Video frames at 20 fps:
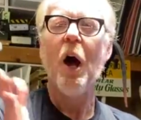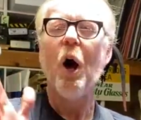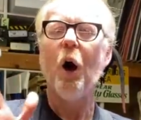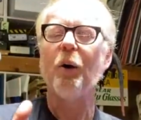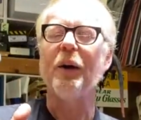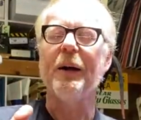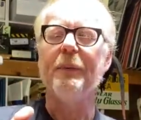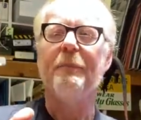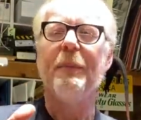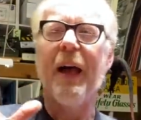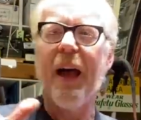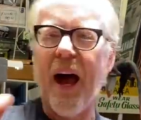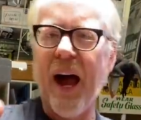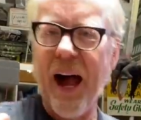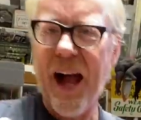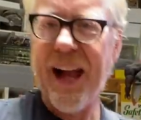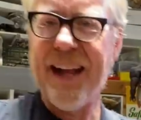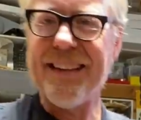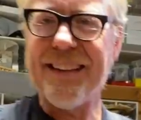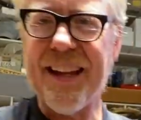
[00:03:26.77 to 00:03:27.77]
Okay,
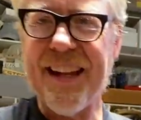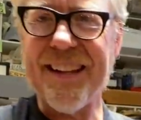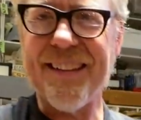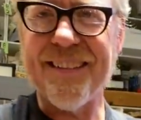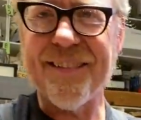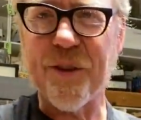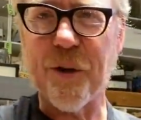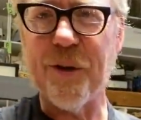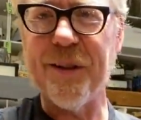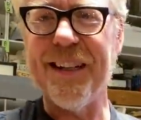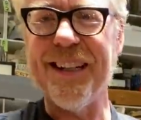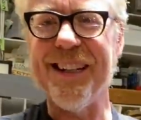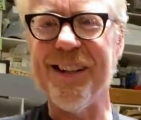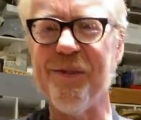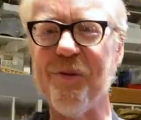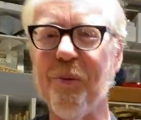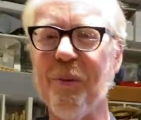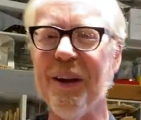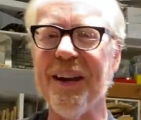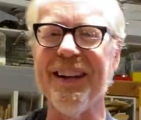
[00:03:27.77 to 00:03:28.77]
I like
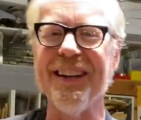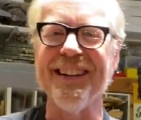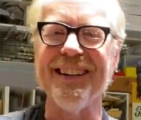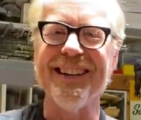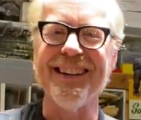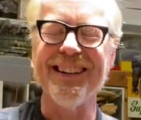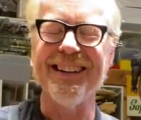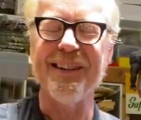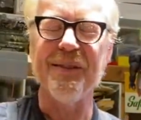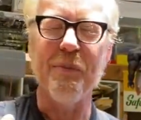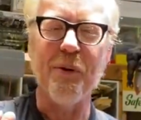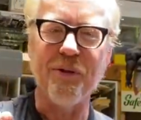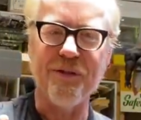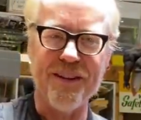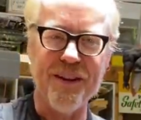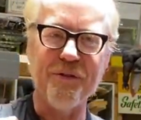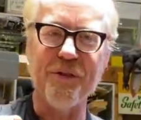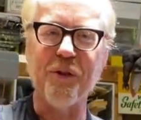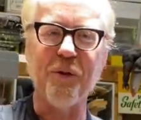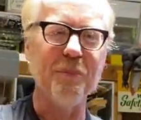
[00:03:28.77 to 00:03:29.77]
starting with the most
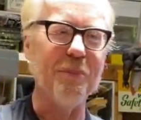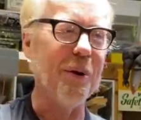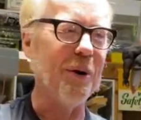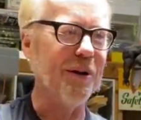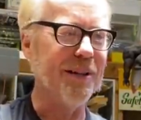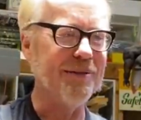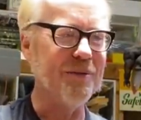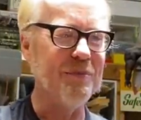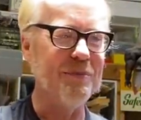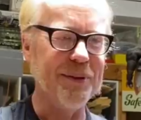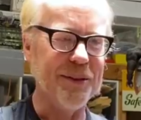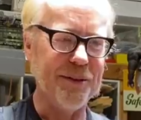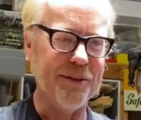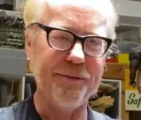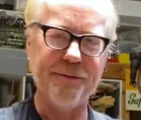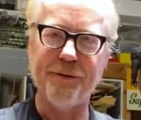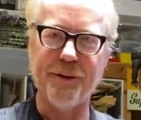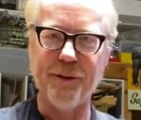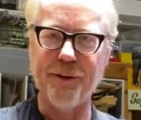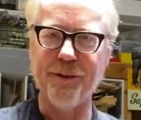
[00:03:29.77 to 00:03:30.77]
difficult part of a build
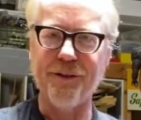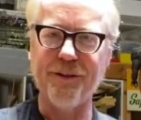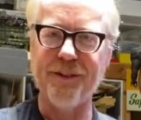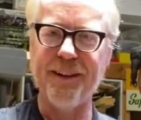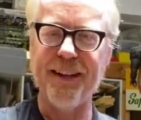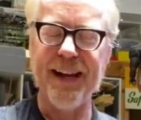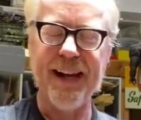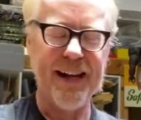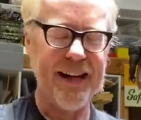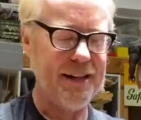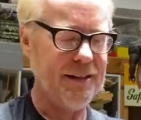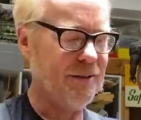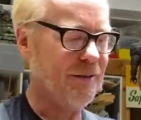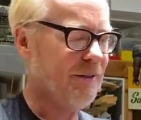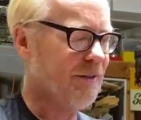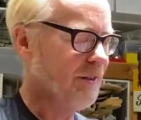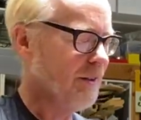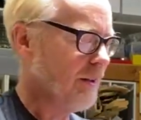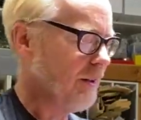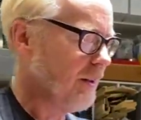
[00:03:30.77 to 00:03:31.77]
first.
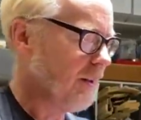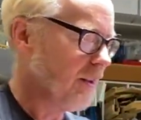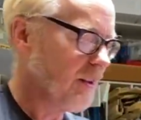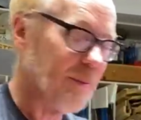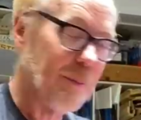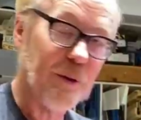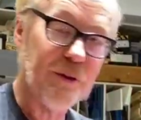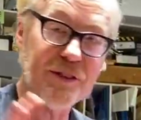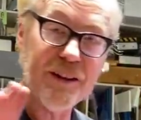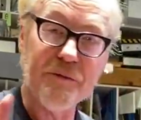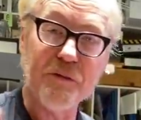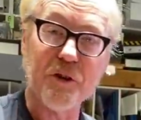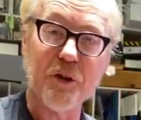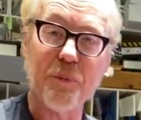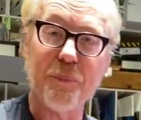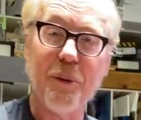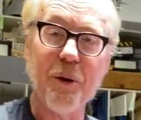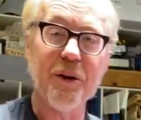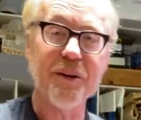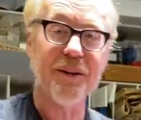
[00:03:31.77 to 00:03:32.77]
And the most
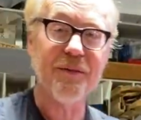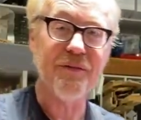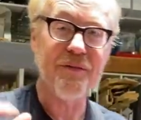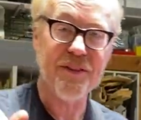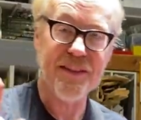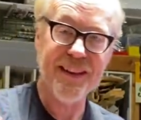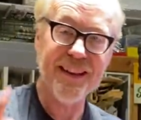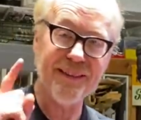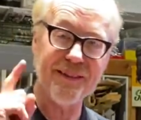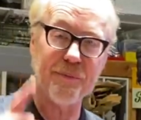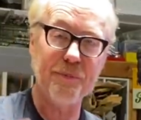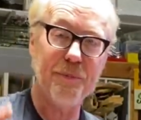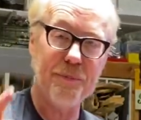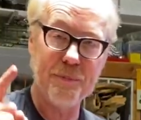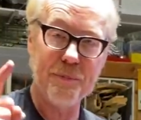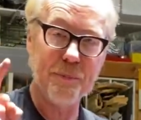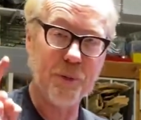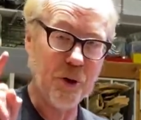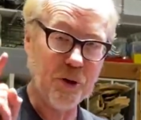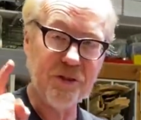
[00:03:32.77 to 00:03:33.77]
difficult part of this
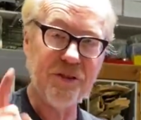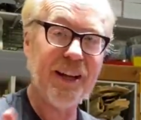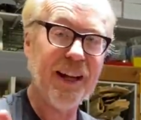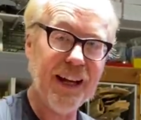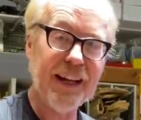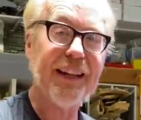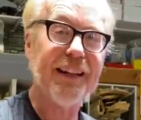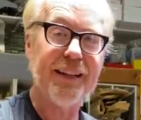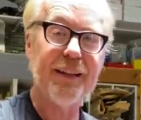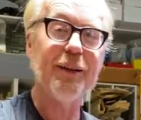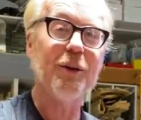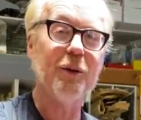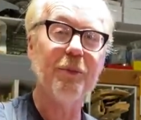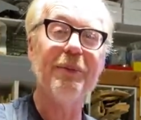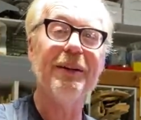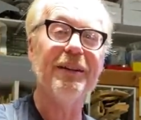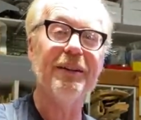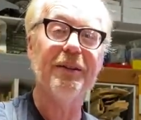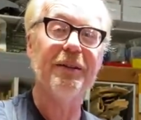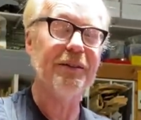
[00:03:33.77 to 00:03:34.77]
particular
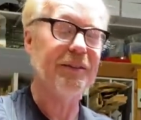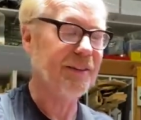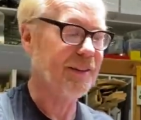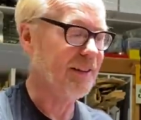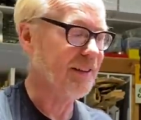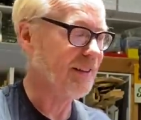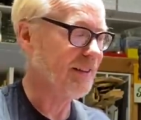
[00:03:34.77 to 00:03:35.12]
build